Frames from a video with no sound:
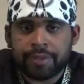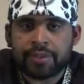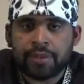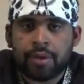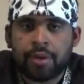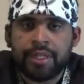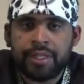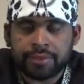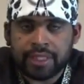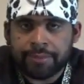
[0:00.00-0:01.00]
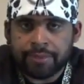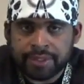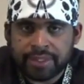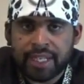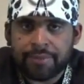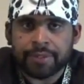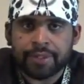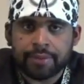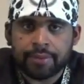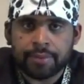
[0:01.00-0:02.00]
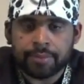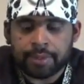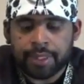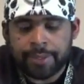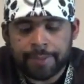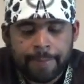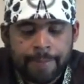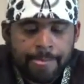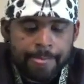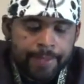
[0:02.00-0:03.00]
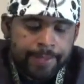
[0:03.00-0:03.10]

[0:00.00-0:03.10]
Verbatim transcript: dealing with the so-called Negroes that were in slavery. Okay.